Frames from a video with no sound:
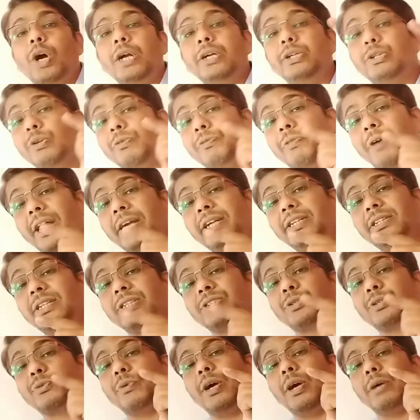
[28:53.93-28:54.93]
And so if I
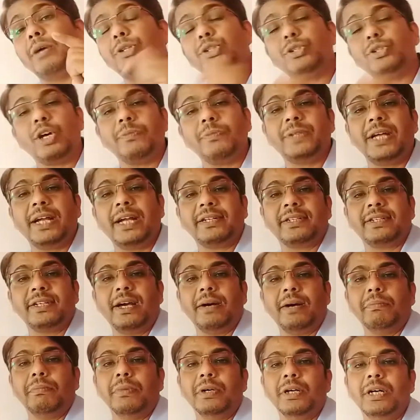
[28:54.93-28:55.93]
want to find the
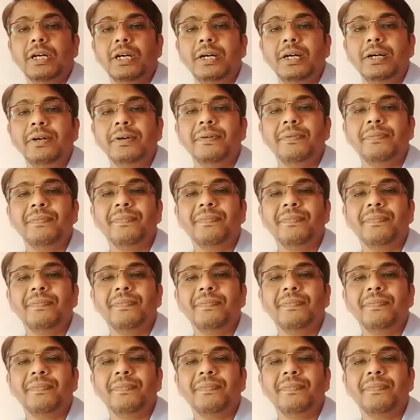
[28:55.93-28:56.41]
square root of that